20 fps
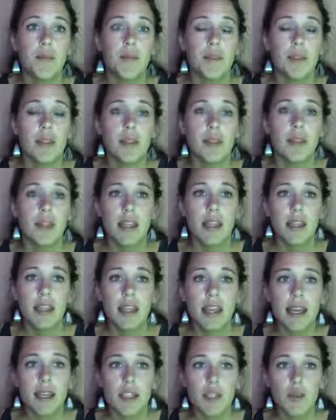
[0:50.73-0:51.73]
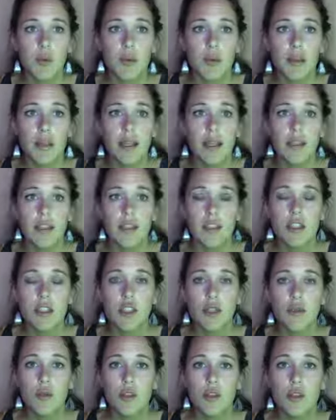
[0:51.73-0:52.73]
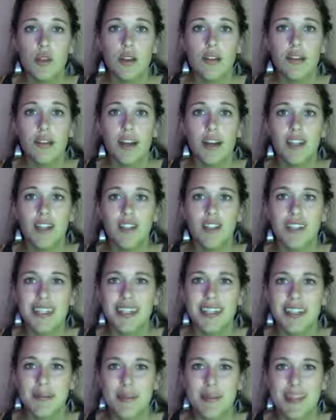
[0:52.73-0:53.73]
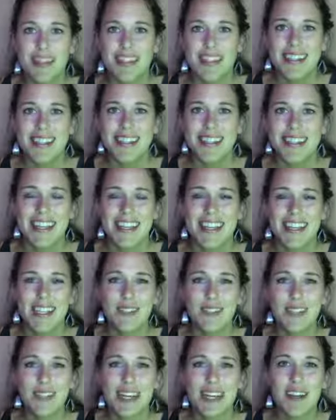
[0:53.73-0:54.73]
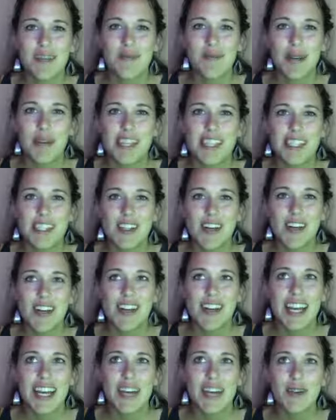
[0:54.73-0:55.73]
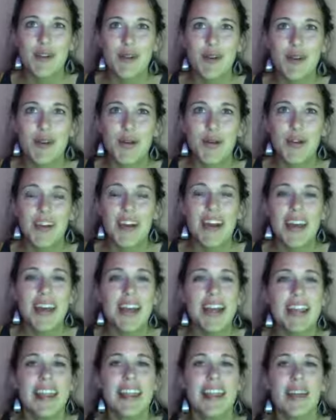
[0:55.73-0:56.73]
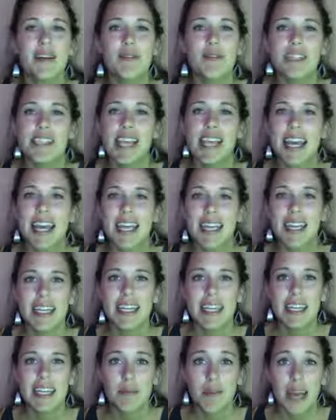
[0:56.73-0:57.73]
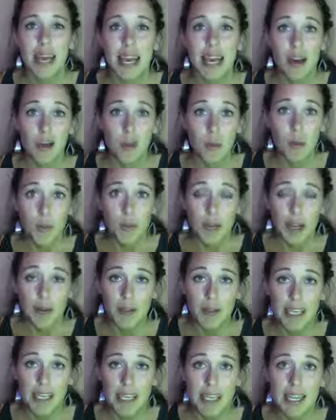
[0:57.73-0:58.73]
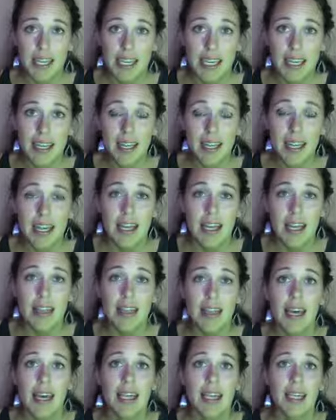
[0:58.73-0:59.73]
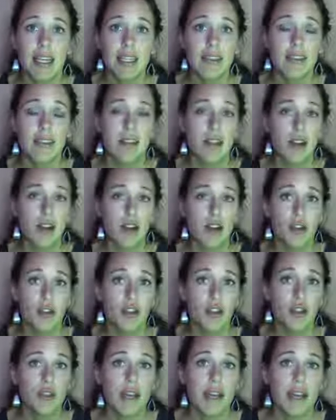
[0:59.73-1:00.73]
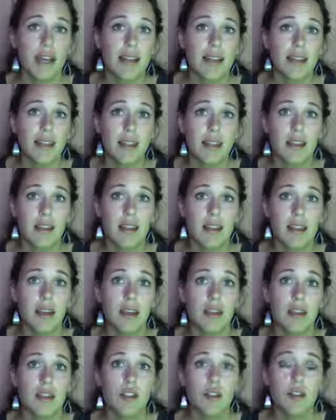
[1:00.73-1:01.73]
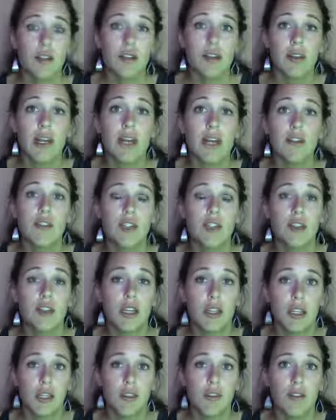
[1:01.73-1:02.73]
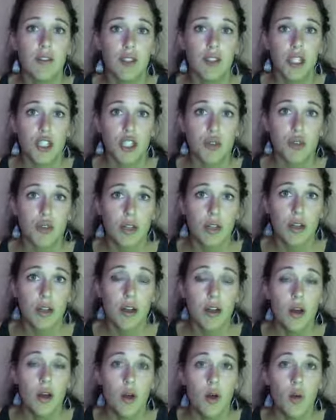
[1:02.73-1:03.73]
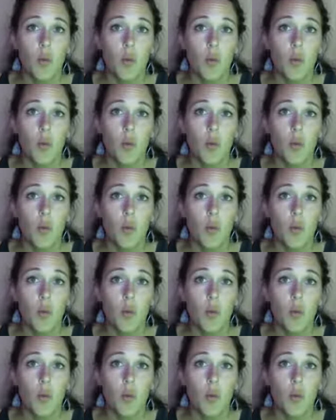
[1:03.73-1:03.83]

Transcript: then the next one, lesson 2, was on fostering independence. And this was kind of based on a quote that was hanging in my home when I was a kid. That is, there are 2 lasting gifts you can give your children. One